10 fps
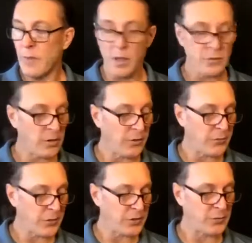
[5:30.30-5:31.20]
so the
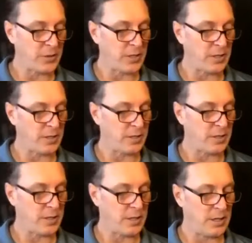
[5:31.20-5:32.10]
first one here
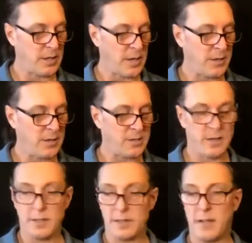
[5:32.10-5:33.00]
is
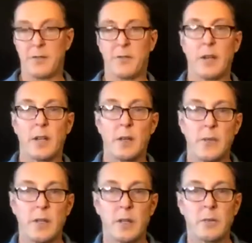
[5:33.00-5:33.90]
on the 7th fret. Let
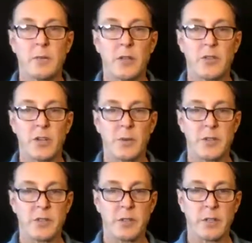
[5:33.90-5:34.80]
me I'll share my
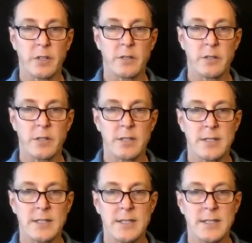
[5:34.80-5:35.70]
screen again so you can
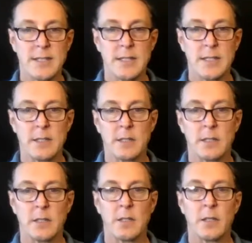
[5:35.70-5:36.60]
see it.
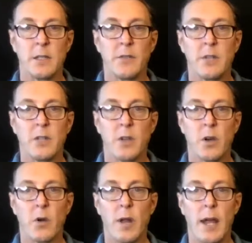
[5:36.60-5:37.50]
If you
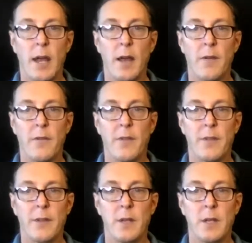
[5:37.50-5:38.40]
don't have
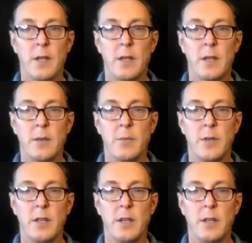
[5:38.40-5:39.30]
the
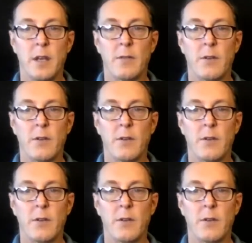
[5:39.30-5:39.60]
PDF